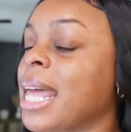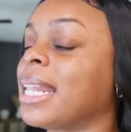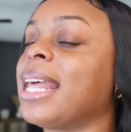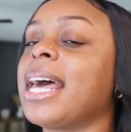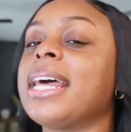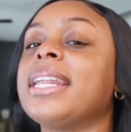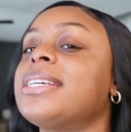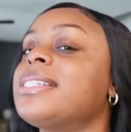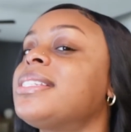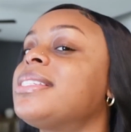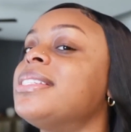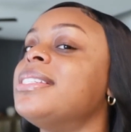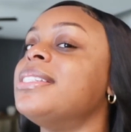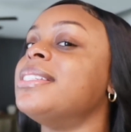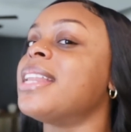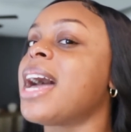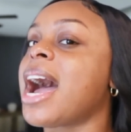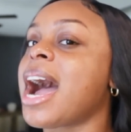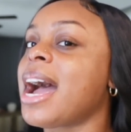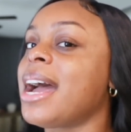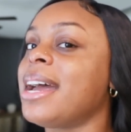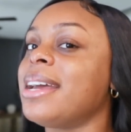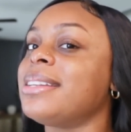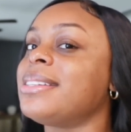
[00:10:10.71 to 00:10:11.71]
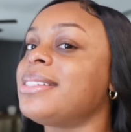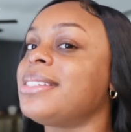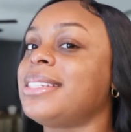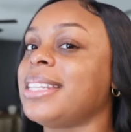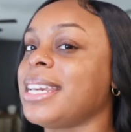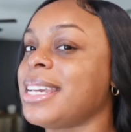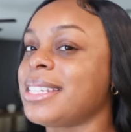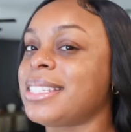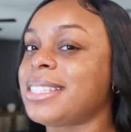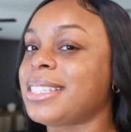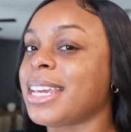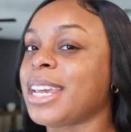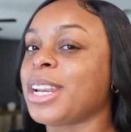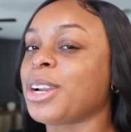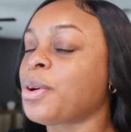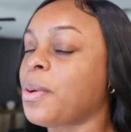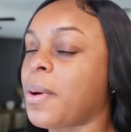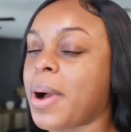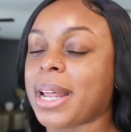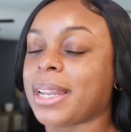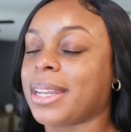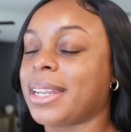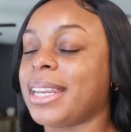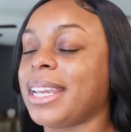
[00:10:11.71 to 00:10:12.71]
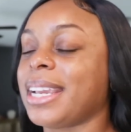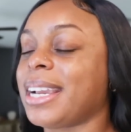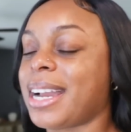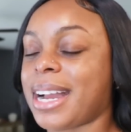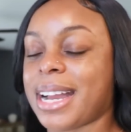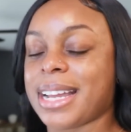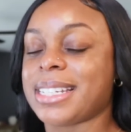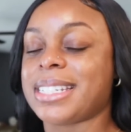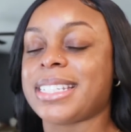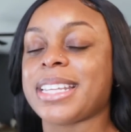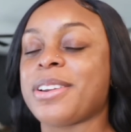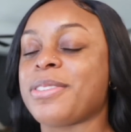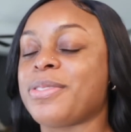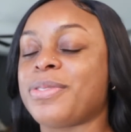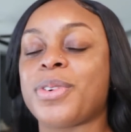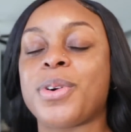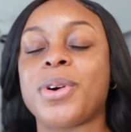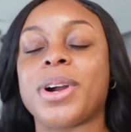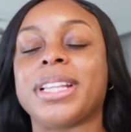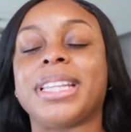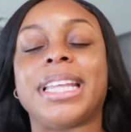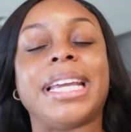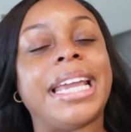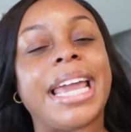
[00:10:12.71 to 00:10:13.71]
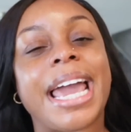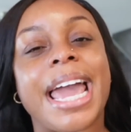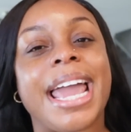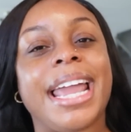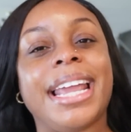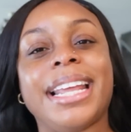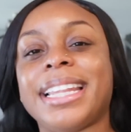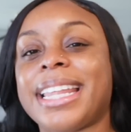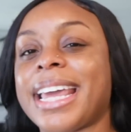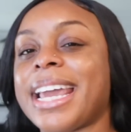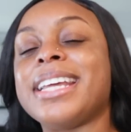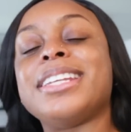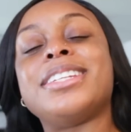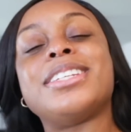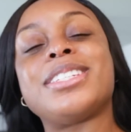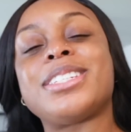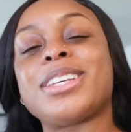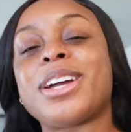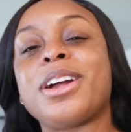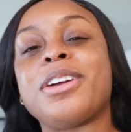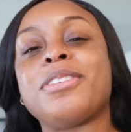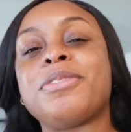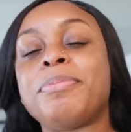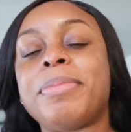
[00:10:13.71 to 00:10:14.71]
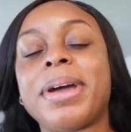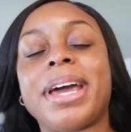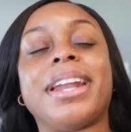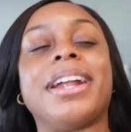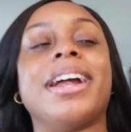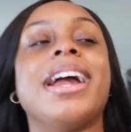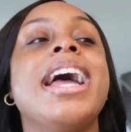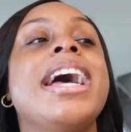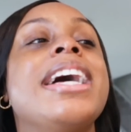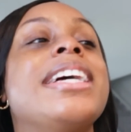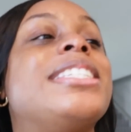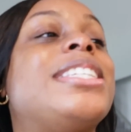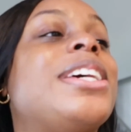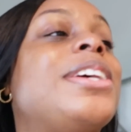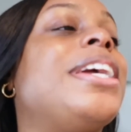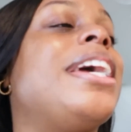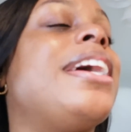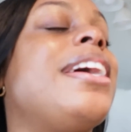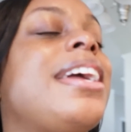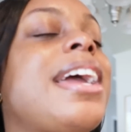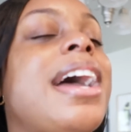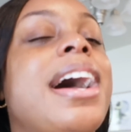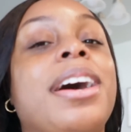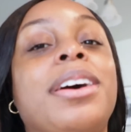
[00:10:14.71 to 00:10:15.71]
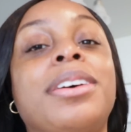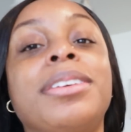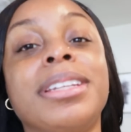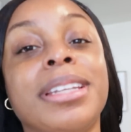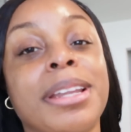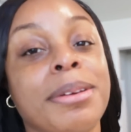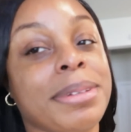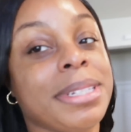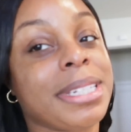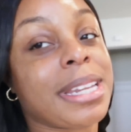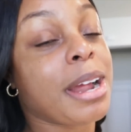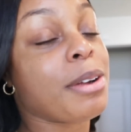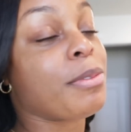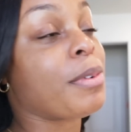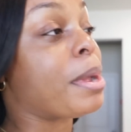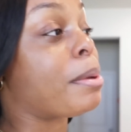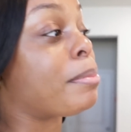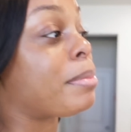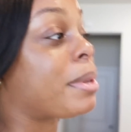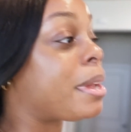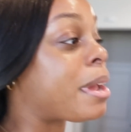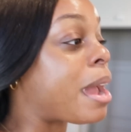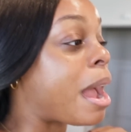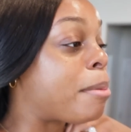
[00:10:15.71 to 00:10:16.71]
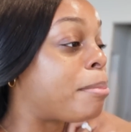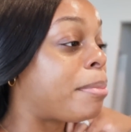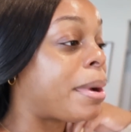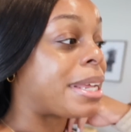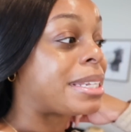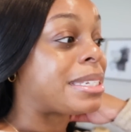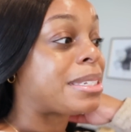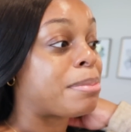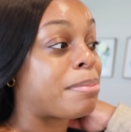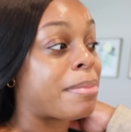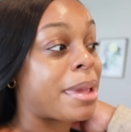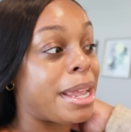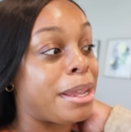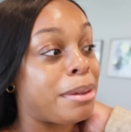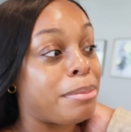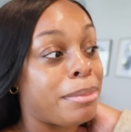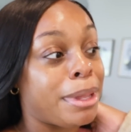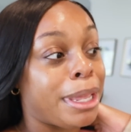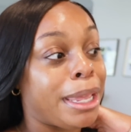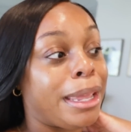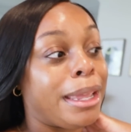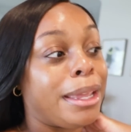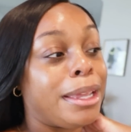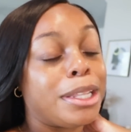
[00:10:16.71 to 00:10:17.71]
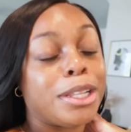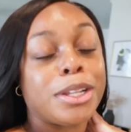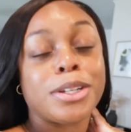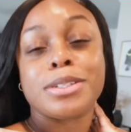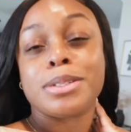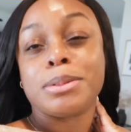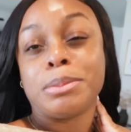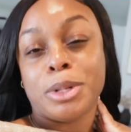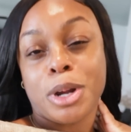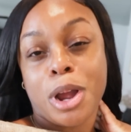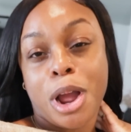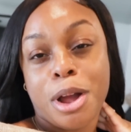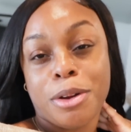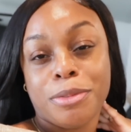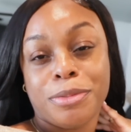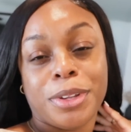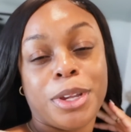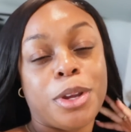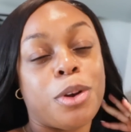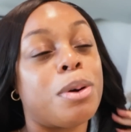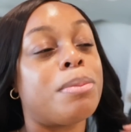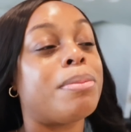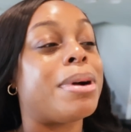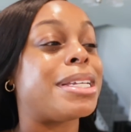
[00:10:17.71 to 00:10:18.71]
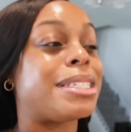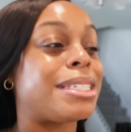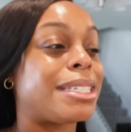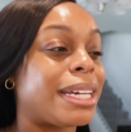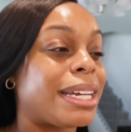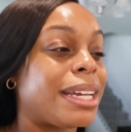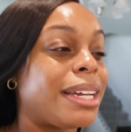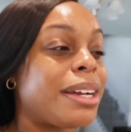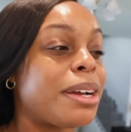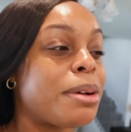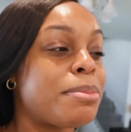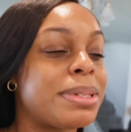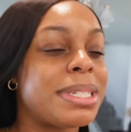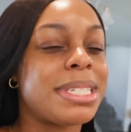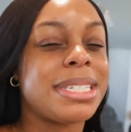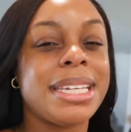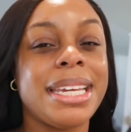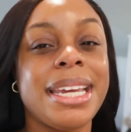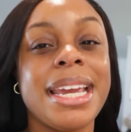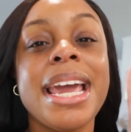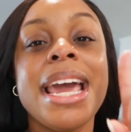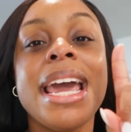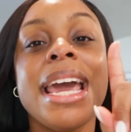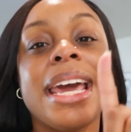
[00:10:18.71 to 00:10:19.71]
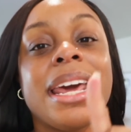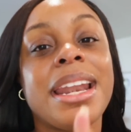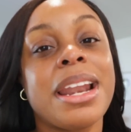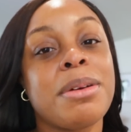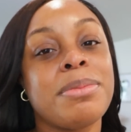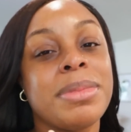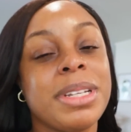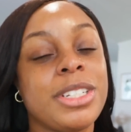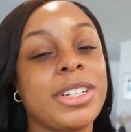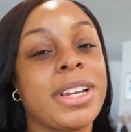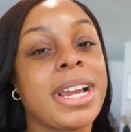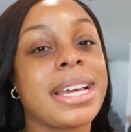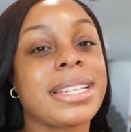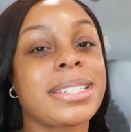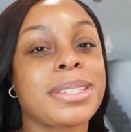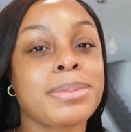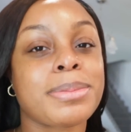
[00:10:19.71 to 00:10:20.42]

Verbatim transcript: that is not decent quality content for the gang. They deserve better. So yeah, y'all, let me stop rambling. I'm about to make me either some coffee or my second cup of tea and I'll meet you guys